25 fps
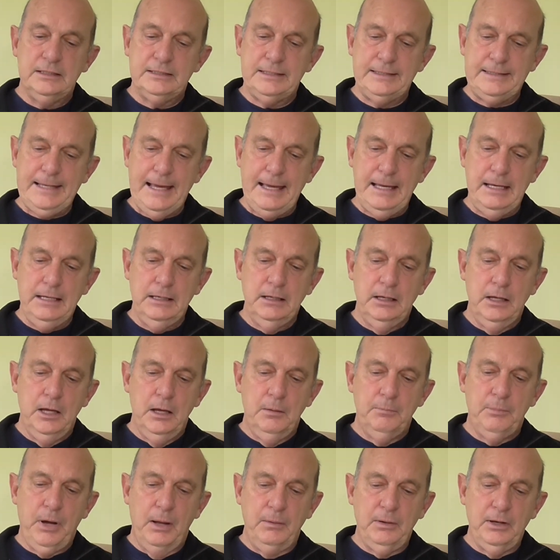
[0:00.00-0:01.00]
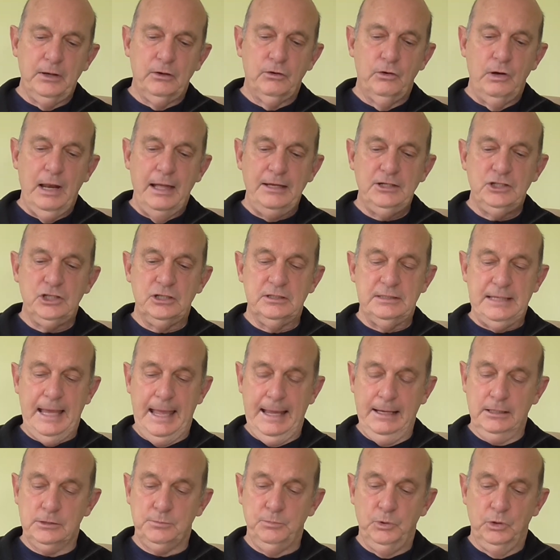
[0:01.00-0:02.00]
Today, public relations
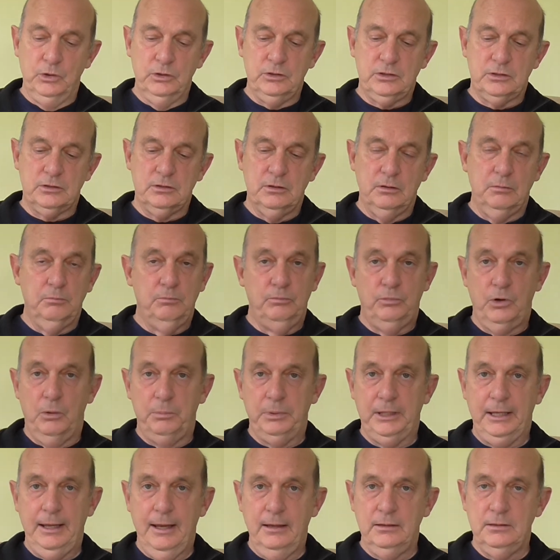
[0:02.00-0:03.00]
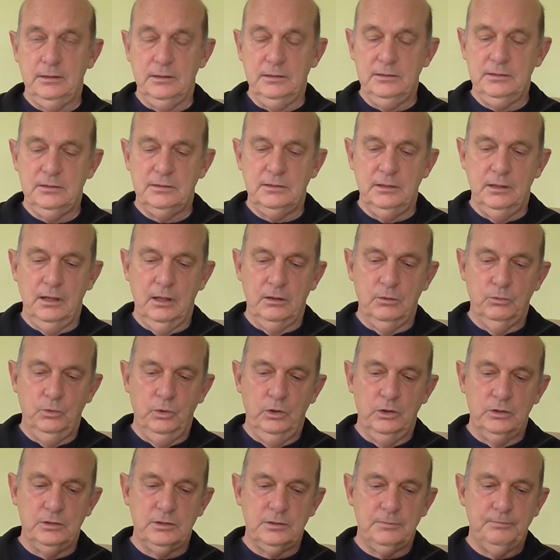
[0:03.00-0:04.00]
experts, propagandists in other
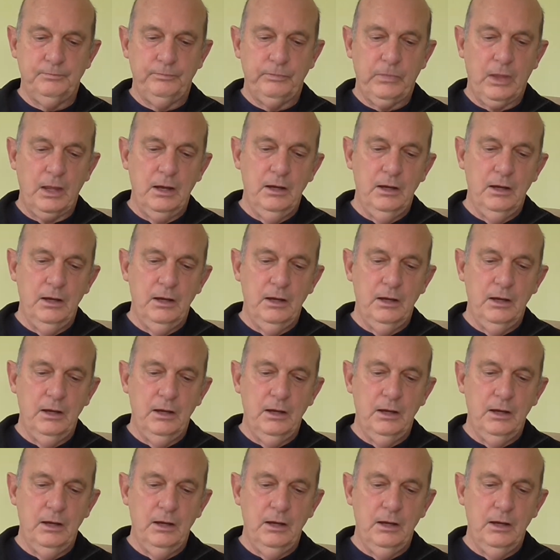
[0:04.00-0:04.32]
words,